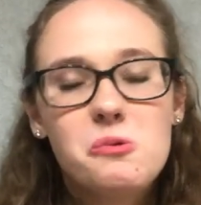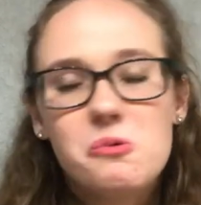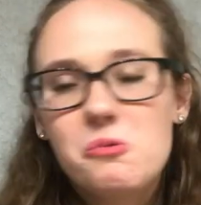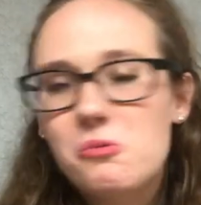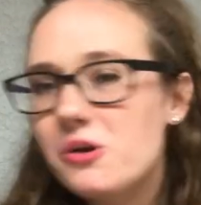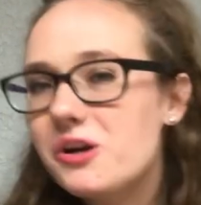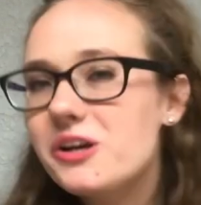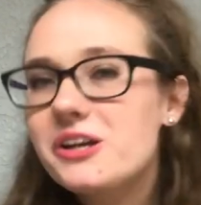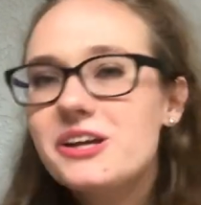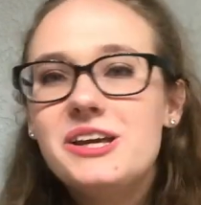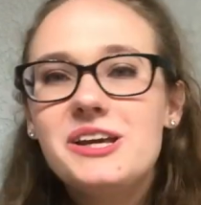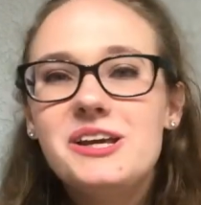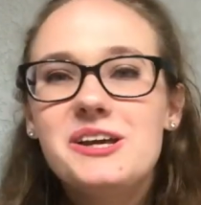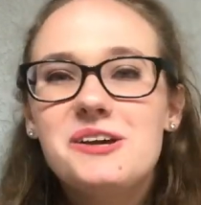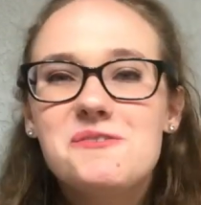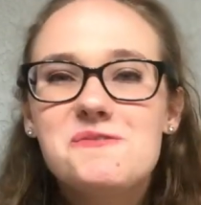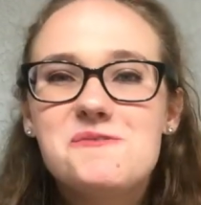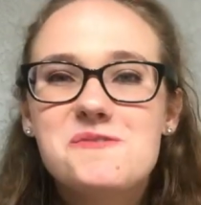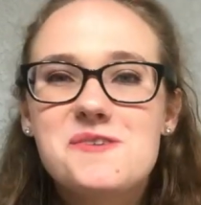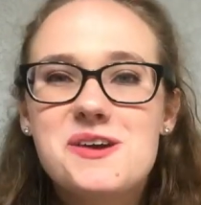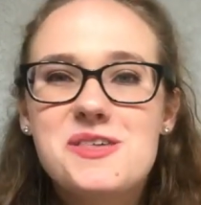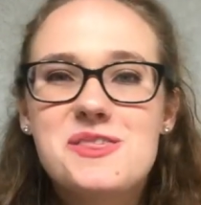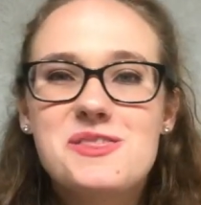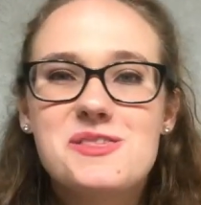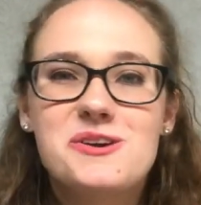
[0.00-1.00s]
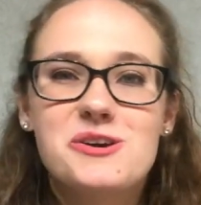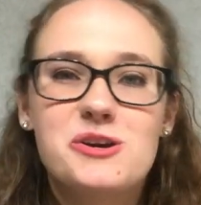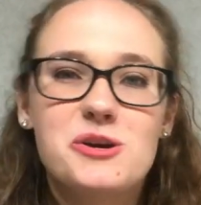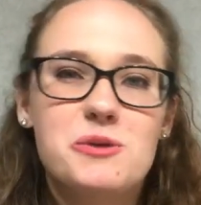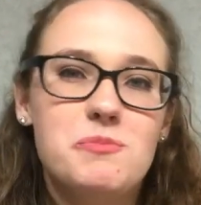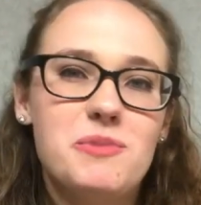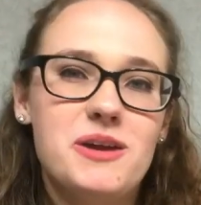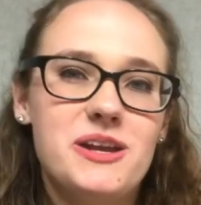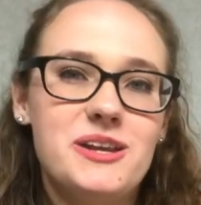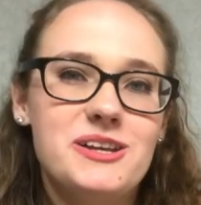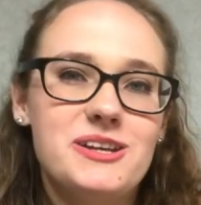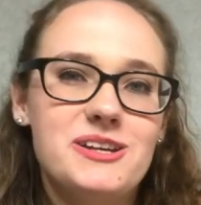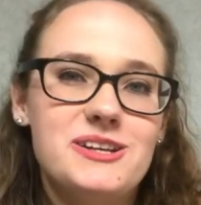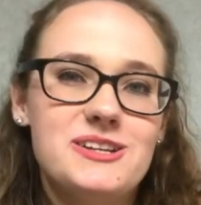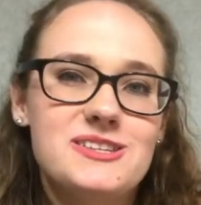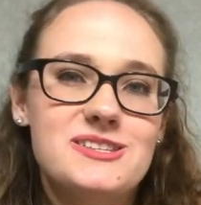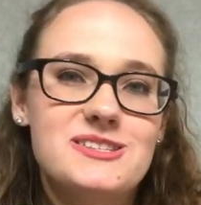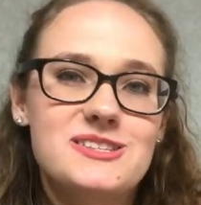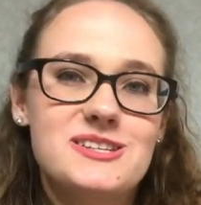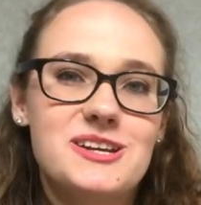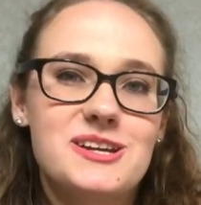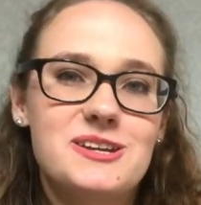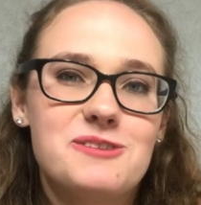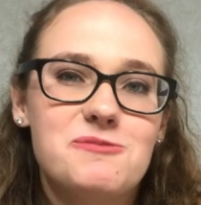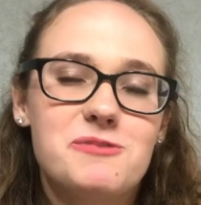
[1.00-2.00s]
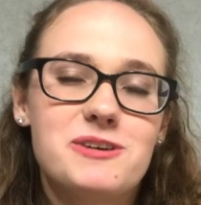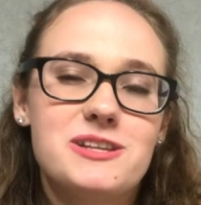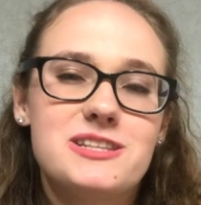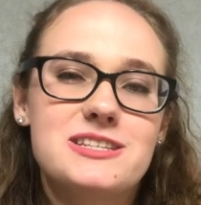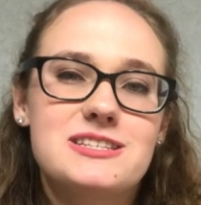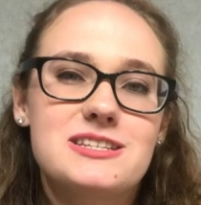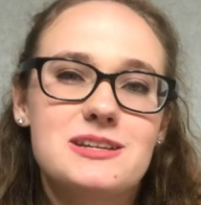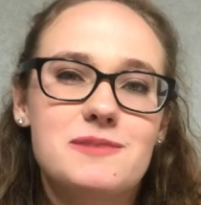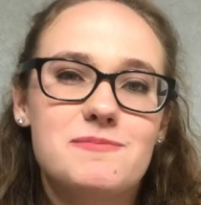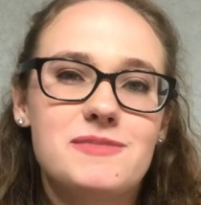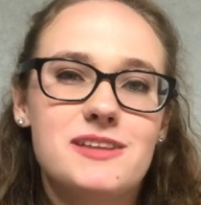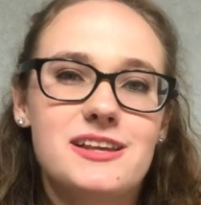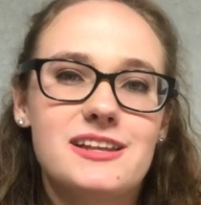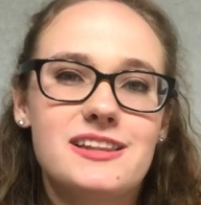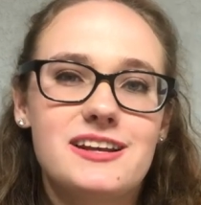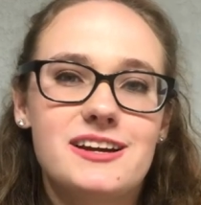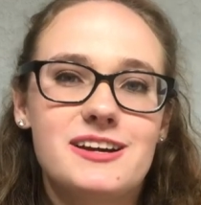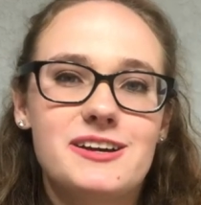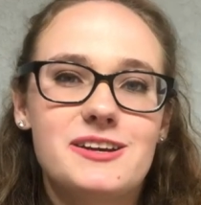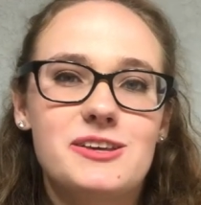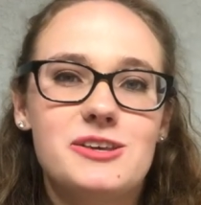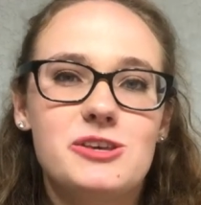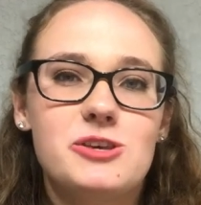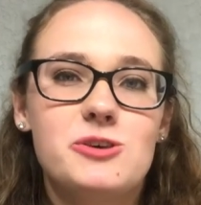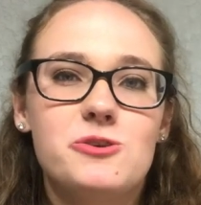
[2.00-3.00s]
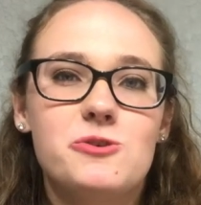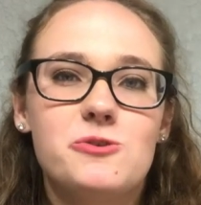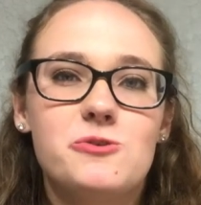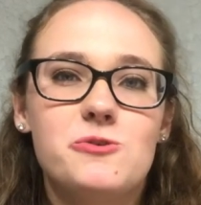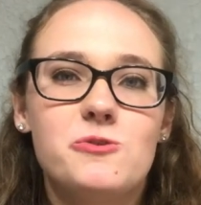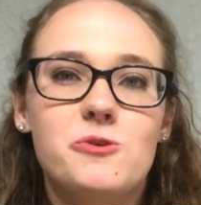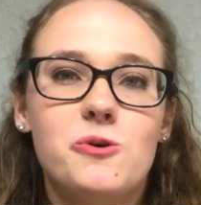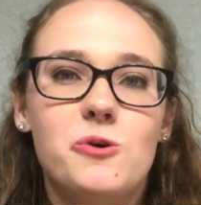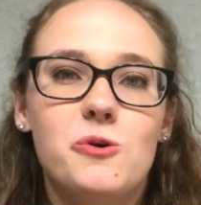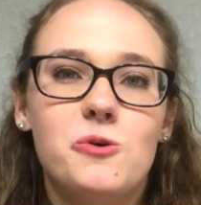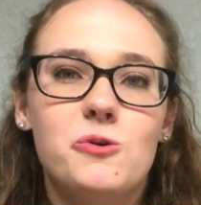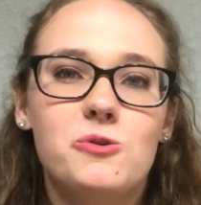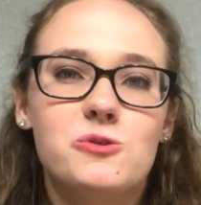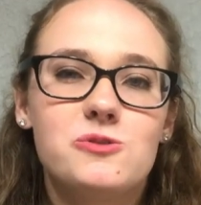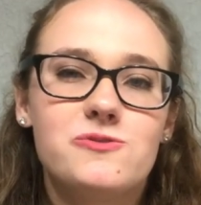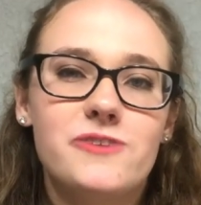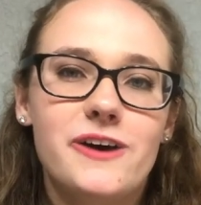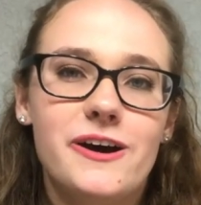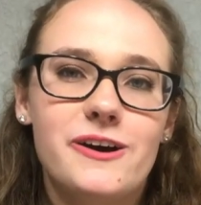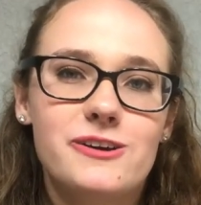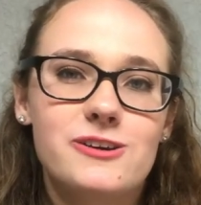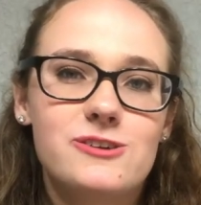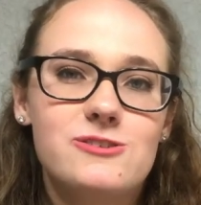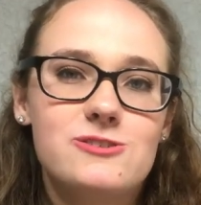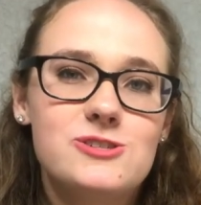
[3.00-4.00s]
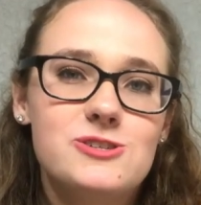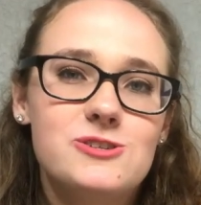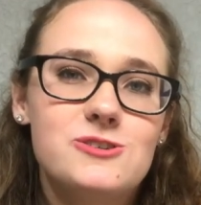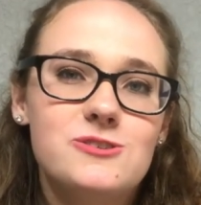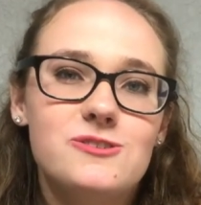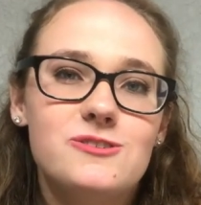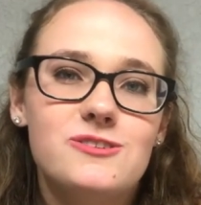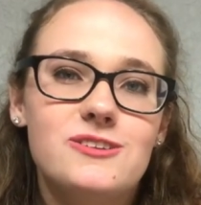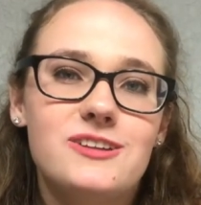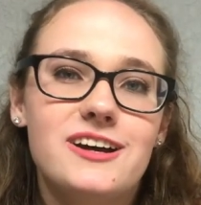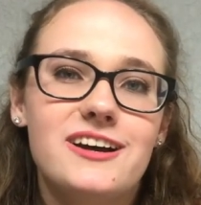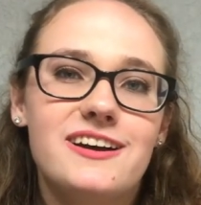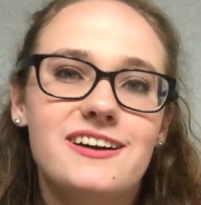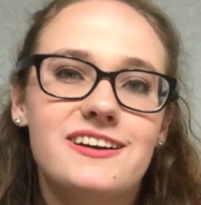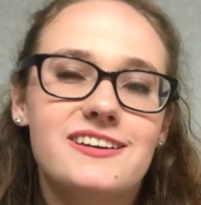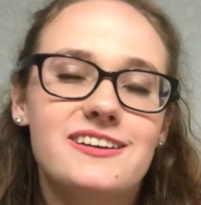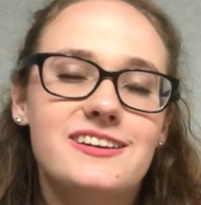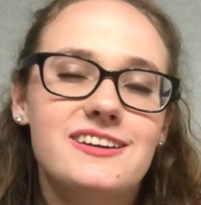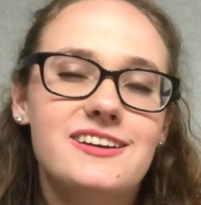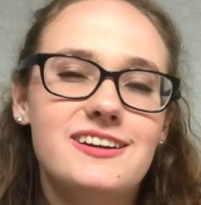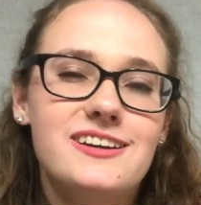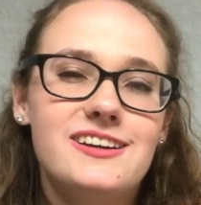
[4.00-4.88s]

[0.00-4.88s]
working with your opinions and with something that you hold value to, that